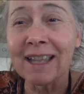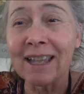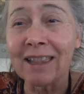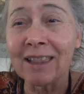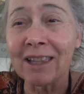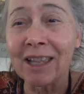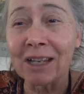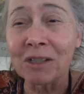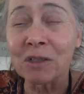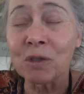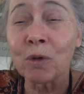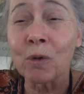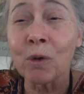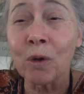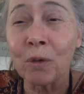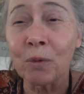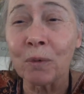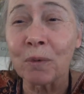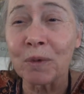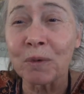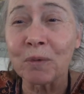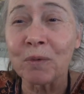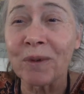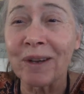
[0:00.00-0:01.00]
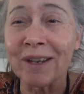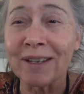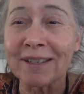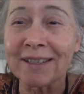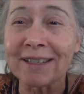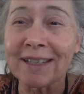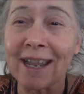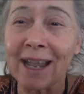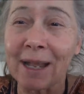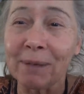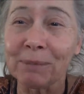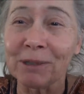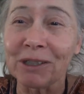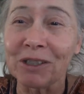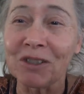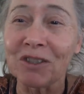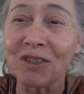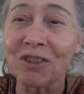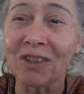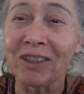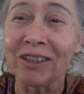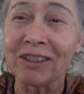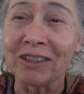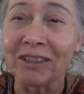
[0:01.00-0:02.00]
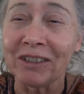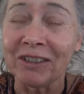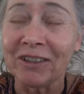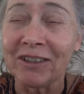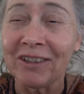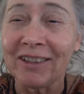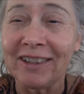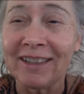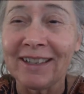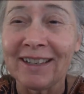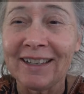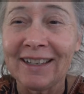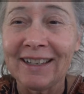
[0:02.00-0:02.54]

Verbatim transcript: that truth was reestablished on Earth.